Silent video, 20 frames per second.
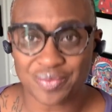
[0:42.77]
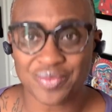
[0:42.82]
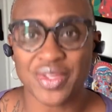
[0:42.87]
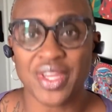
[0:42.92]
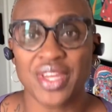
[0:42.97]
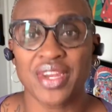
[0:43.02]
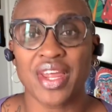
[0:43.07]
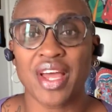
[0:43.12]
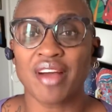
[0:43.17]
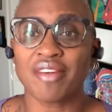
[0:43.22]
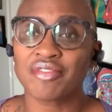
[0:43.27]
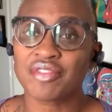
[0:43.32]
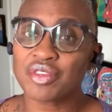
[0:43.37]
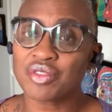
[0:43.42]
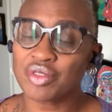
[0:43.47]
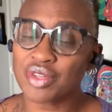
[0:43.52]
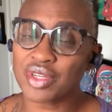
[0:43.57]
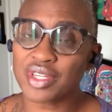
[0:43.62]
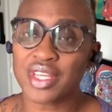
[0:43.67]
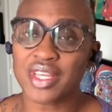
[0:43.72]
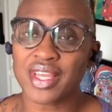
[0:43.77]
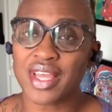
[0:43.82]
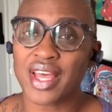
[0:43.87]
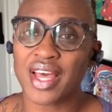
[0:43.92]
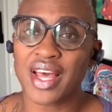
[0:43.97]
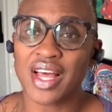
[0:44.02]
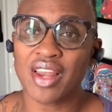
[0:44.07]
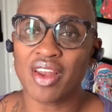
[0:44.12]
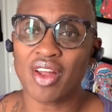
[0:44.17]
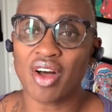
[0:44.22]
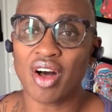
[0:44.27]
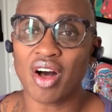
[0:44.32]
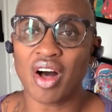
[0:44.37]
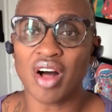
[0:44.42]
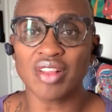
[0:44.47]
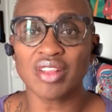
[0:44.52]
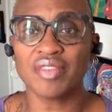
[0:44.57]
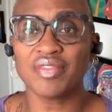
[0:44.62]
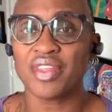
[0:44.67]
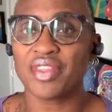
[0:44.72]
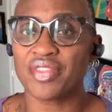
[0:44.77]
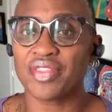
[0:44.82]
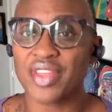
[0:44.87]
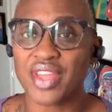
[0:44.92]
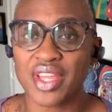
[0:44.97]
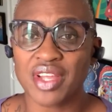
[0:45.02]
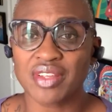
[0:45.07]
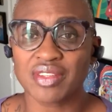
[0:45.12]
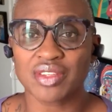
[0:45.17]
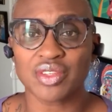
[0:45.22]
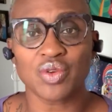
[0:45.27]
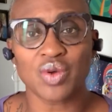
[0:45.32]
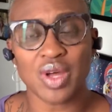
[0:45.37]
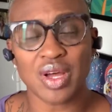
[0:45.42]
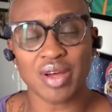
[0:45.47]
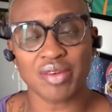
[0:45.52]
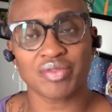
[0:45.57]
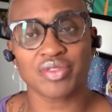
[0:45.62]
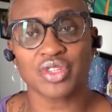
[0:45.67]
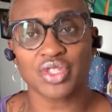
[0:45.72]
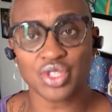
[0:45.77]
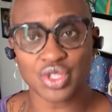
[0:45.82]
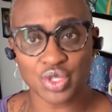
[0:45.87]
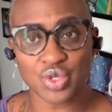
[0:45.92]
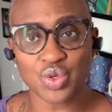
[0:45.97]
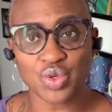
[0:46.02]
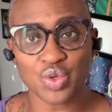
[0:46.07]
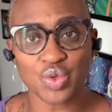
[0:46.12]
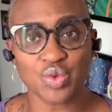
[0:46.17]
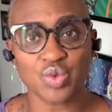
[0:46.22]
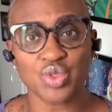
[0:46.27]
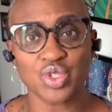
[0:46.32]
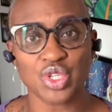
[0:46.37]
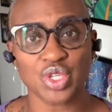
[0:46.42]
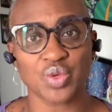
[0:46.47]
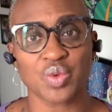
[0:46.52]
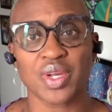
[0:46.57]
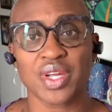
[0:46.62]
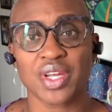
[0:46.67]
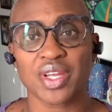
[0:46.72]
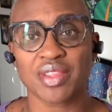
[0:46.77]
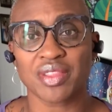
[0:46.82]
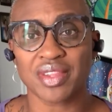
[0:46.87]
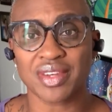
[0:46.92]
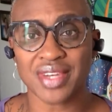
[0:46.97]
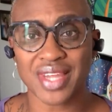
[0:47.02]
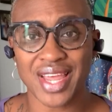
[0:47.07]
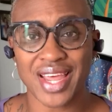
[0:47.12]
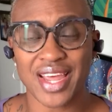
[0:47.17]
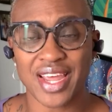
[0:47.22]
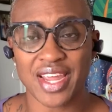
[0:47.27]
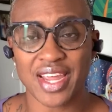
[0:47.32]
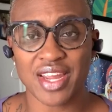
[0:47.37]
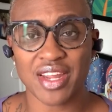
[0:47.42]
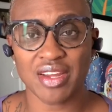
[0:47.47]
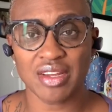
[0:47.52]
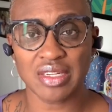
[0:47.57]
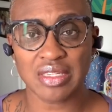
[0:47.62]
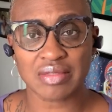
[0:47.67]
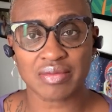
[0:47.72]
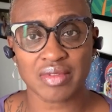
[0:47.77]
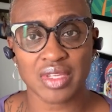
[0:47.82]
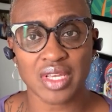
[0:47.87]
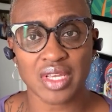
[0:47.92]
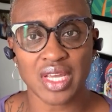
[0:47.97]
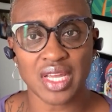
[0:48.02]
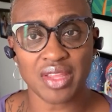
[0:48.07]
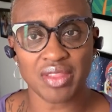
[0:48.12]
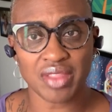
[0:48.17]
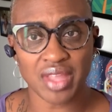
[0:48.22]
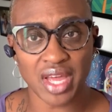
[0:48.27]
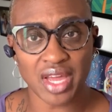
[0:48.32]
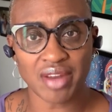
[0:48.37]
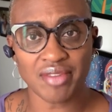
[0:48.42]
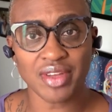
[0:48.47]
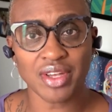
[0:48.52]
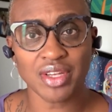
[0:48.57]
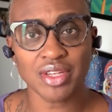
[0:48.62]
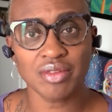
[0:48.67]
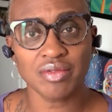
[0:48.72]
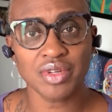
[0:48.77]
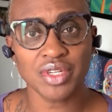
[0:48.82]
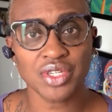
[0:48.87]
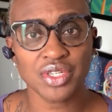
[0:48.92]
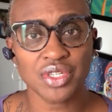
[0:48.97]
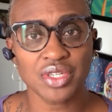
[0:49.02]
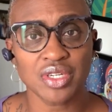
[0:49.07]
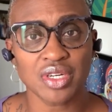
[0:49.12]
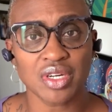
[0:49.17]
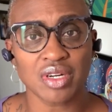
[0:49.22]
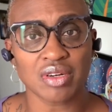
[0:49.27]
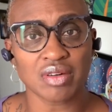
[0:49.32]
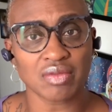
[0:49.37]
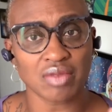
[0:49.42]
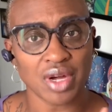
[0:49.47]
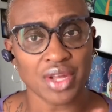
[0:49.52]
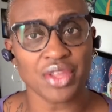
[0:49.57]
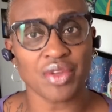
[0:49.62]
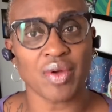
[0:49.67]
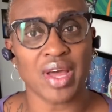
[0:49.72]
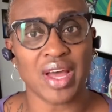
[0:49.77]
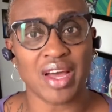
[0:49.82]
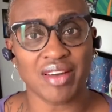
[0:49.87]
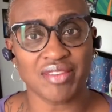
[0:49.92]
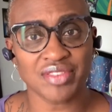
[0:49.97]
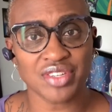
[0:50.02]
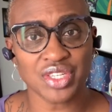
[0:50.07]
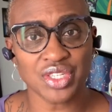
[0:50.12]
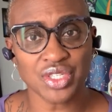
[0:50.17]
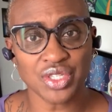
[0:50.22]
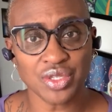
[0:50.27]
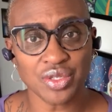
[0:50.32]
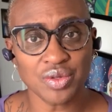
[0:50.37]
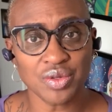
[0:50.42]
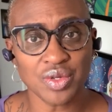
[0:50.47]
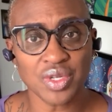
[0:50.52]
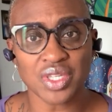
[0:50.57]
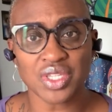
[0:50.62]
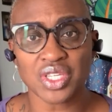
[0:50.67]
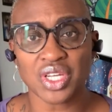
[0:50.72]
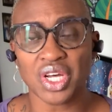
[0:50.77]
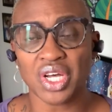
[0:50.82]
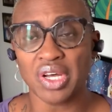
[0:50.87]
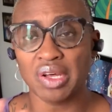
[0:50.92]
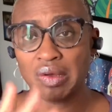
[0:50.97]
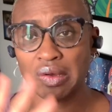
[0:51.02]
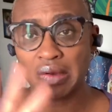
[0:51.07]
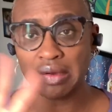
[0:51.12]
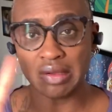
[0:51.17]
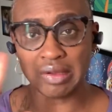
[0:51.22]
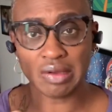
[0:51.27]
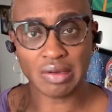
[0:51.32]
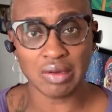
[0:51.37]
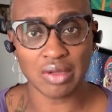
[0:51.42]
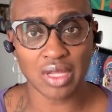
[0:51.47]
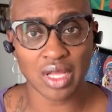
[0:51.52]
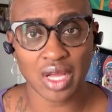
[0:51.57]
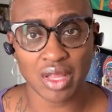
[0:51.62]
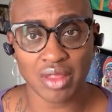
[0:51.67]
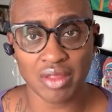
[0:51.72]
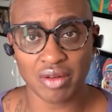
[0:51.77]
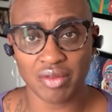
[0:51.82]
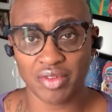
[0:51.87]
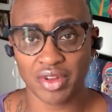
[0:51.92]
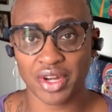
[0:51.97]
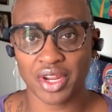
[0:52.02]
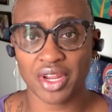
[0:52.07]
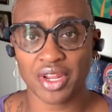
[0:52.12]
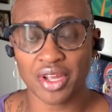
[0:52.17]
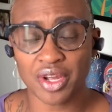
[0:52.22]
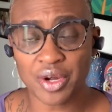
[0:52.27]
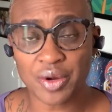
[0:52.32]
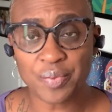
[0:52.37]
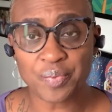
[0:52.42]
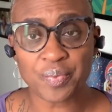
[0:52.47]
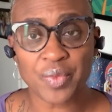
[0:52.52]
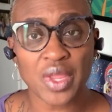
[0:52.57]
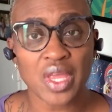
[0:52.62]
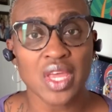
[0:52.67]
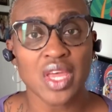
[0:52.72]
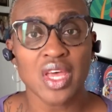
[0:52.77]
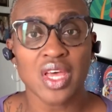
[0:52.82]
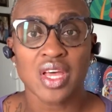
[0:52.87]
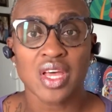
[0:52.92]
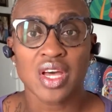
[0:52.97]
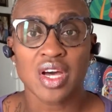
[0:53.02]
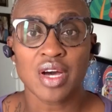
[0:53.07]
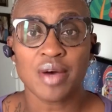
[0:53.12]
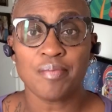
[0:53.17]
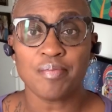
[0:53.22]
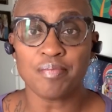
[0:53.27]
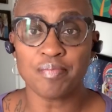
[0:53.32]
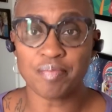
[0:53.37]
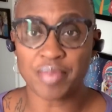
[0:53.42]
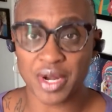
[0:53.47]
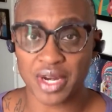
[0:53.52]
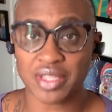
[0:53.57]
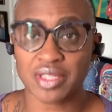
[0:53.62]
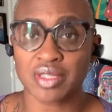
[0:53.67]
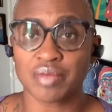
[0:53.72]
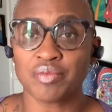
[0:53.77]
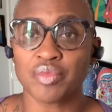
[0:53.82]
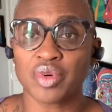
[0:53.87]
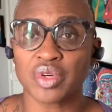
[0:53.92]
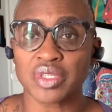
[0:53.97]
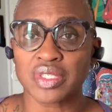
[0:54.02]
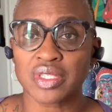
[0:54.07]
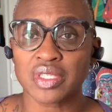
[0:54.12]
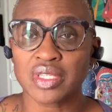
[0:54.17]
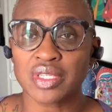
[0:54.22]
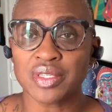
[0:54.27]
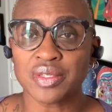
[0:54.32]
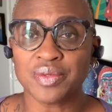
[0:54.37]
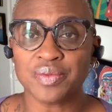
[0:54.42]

And after looking at all of the things that you have to do during the day, and that evaluation of what you have to do is a whole other video, but it's important.